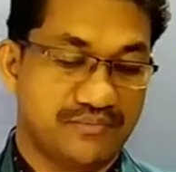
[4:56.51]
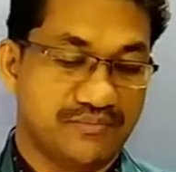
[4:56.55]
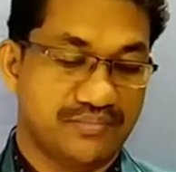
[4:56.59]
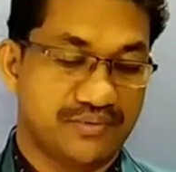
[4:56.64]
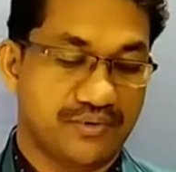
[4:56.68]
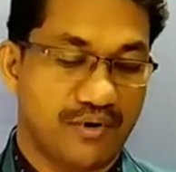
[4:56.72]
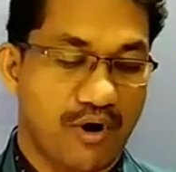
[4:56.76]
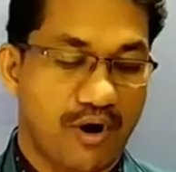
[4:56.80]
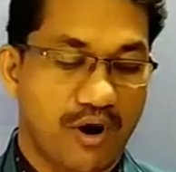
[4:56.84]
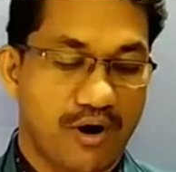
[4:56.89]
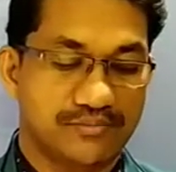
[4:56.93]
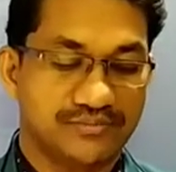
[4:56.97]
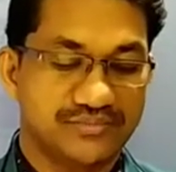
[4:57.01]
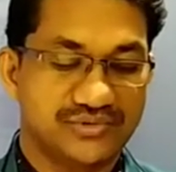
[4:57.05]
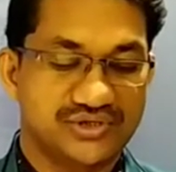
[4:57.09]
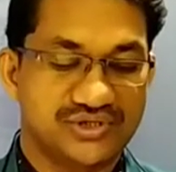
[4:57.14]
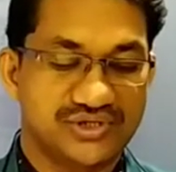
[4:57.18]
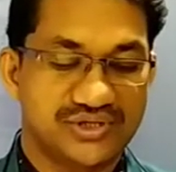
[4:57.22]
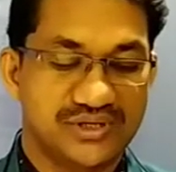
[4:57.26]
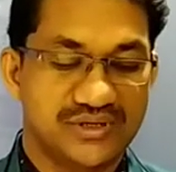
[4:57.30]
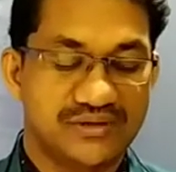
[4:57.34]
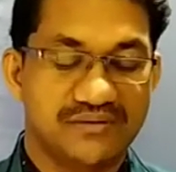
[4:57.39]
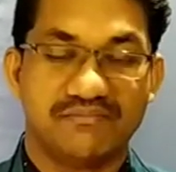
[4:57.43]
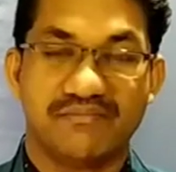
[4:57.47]

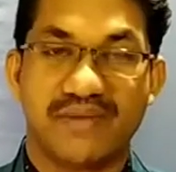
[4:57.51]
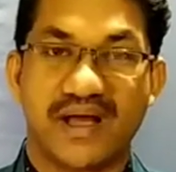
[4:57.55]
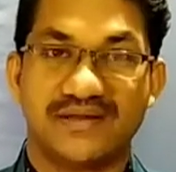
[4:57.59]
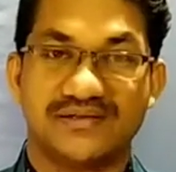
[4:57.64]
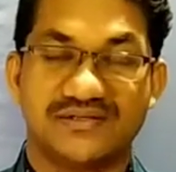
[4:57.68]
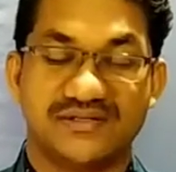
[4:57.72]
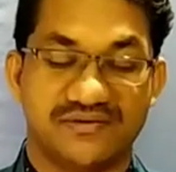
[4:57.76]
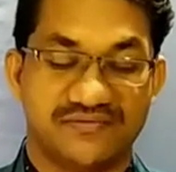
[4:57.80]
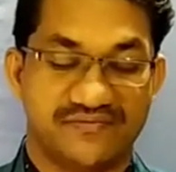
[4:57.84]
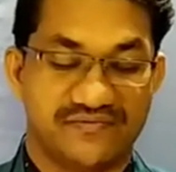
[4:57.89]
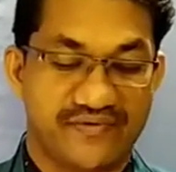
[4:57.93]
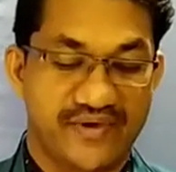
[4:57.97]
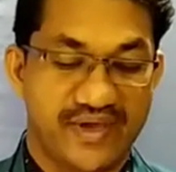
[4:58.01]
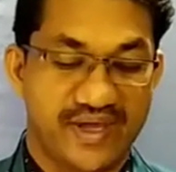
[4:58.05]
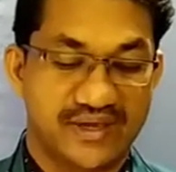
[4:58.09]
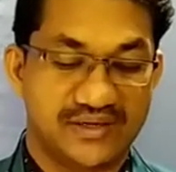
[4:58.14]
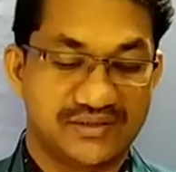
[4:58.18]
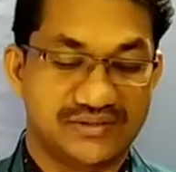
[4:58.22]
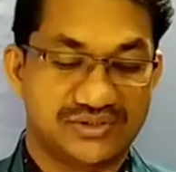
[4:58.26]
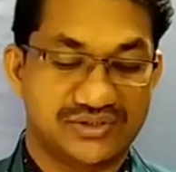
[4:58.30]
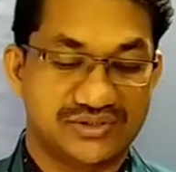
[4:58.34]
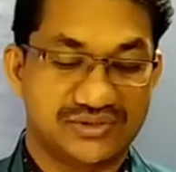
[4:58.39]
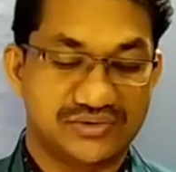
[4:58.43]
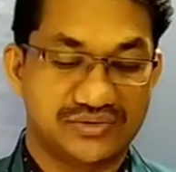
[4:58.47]
prompting Mattie
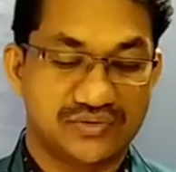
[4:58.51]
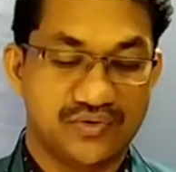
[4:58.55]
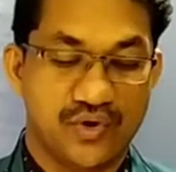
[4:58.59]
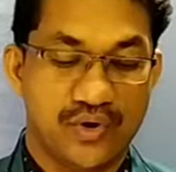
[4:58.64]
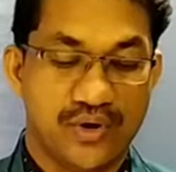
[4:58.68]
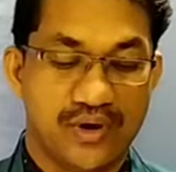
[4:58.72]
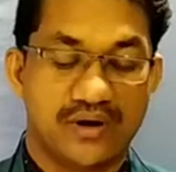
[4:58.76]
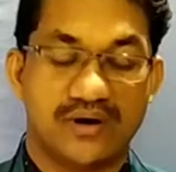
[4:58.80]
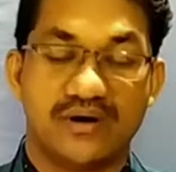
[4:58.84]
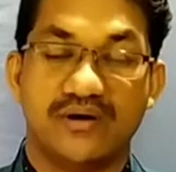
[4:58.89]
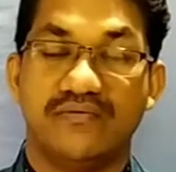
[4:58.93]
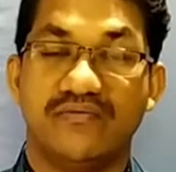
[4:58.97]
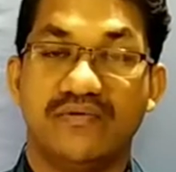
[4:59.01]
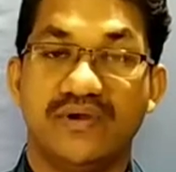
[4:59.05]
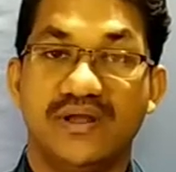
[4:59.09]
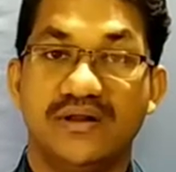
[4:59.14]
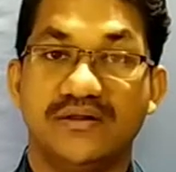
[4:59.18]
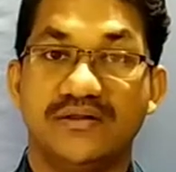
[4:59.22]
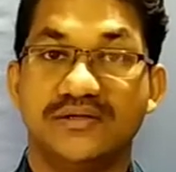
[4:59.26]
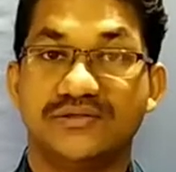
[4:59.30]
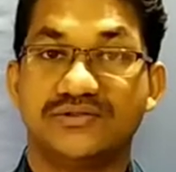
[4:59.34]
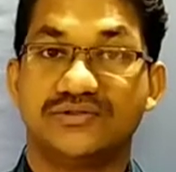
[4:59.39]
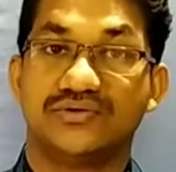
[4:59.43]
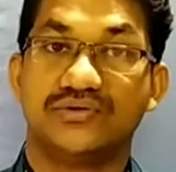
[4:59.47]
Faye to
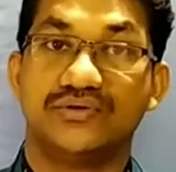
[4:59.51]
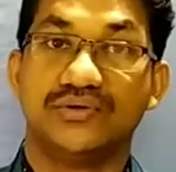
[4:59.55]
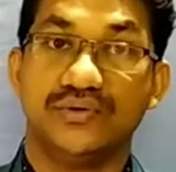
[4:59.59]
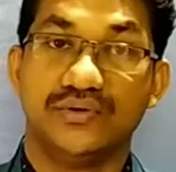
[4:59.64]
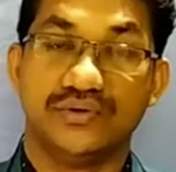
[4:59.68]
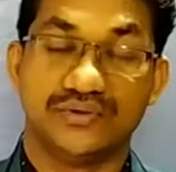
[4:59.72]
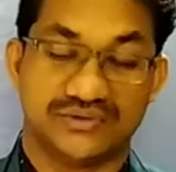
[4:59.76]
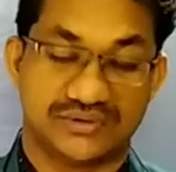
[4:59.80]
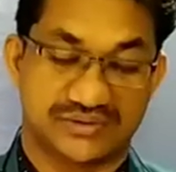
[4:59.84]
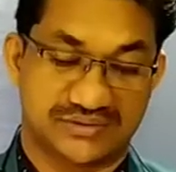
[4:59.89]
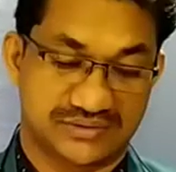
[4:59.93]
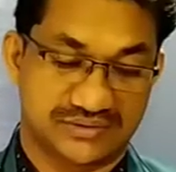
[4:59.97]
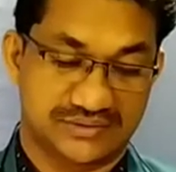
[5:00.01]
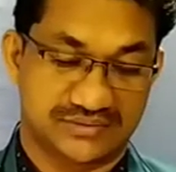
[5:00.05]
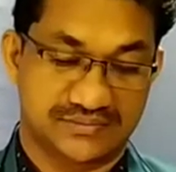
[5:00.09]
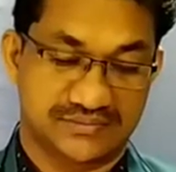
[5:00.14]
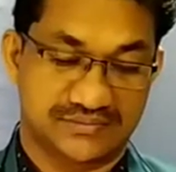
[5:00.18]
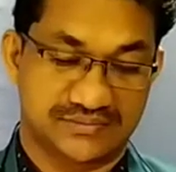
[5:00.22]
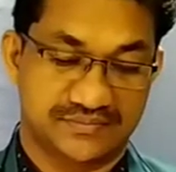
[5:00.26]
reveal the truth.